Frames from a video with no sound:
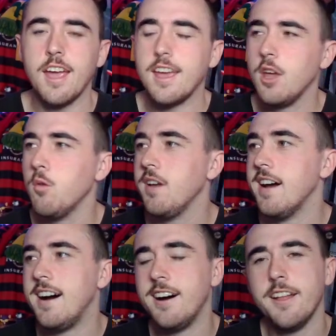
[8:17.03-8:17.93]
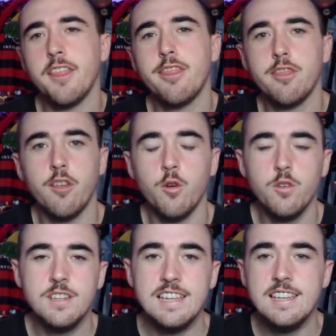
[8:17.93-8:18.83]
here we are
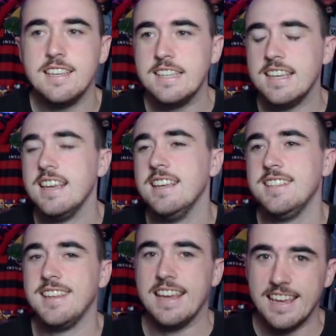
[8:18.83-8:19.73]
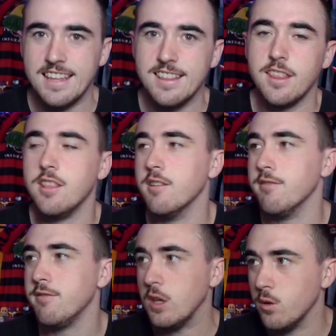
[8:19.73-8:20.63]
30 years in the
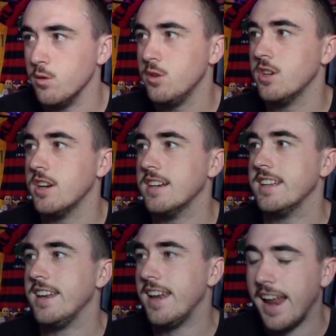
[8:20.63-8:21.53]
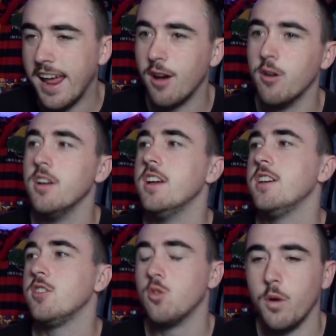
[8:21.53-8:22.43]
future now.
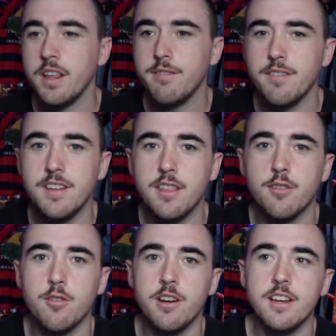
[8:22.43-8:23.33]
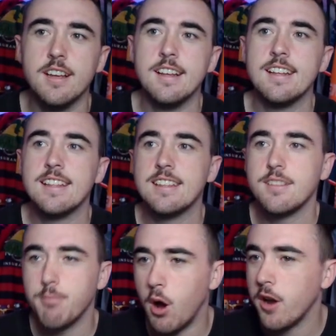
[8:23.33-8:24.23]
2053.
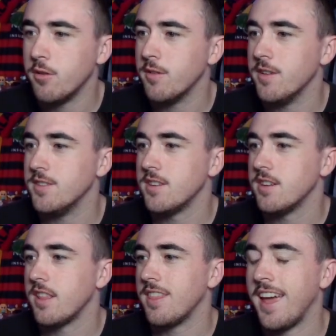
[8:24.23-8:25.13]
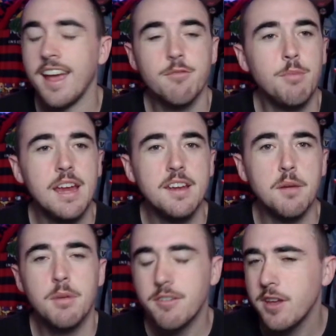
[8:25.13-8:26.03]
Pine Rivers, they have been a
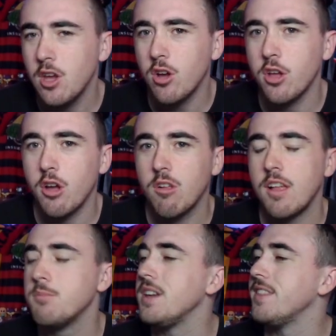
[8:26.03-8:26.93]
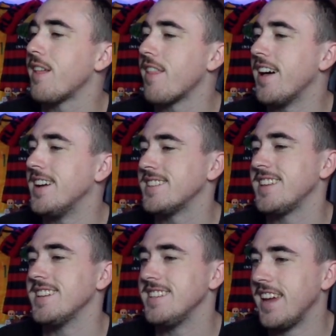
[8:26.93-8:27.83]
bit of a yo-yo club in the
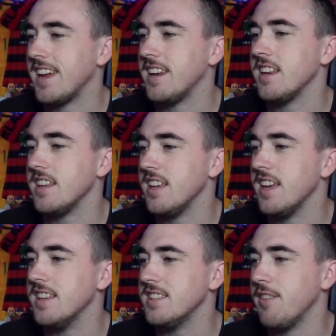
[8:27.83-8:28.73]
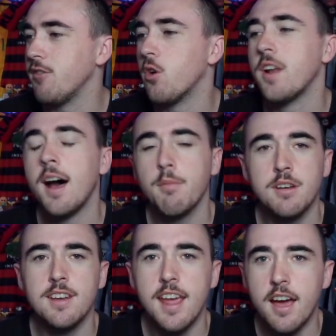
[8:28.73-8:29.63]
last 10 years. They've gone up
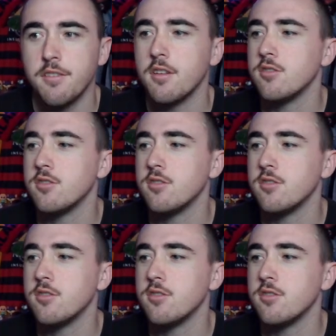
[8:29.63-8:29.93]
and down